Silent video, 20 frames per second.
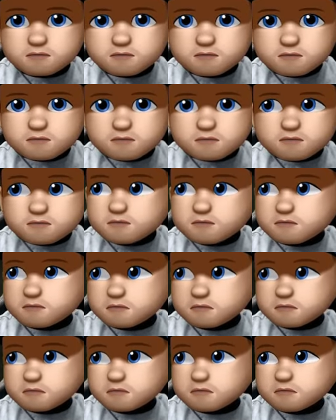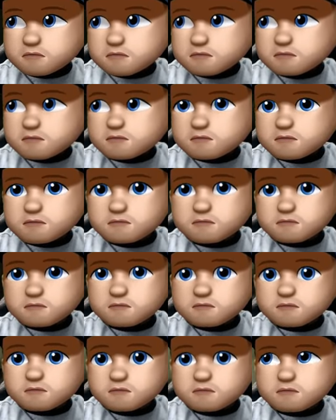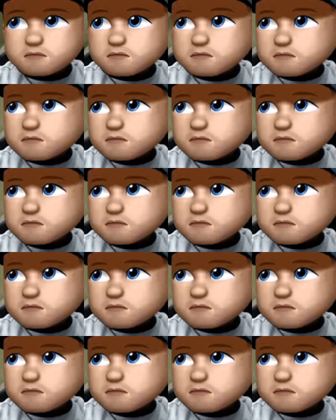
[no speech]